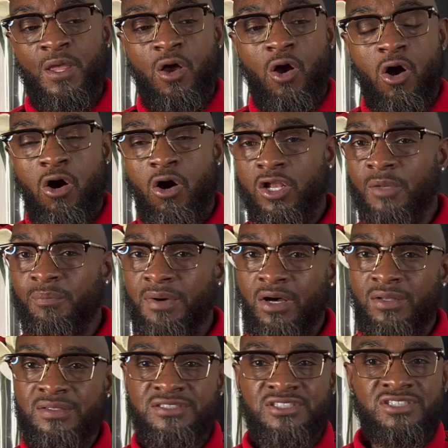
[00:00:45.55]
all
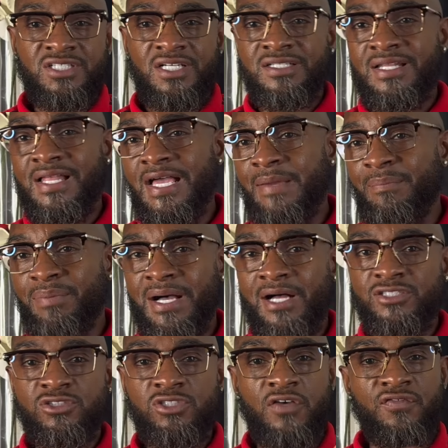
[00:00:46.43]
about the sunlight
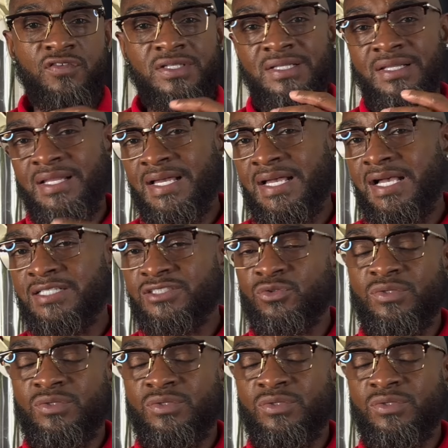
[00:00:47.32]
bouncing off of the glass,